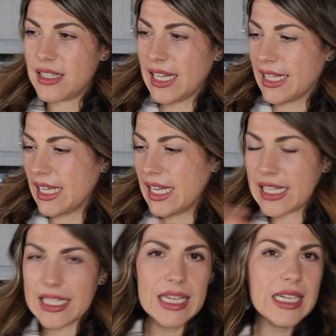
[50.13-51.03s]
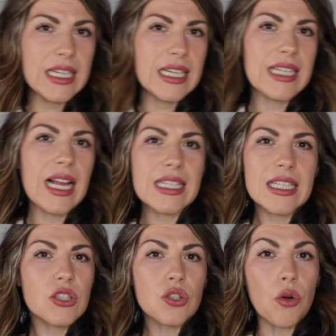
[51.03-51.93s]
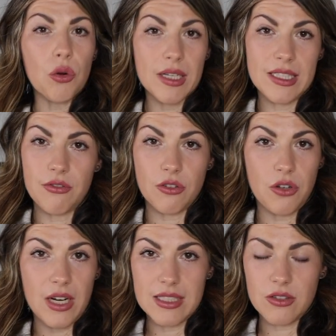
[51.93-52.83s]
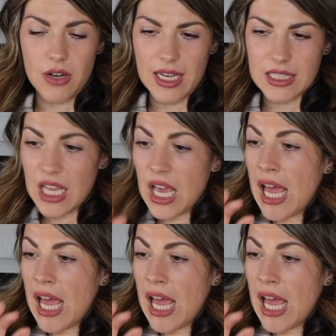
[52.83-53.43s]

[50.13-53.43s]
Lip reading: Like Italians go crazy for their Easter eggs.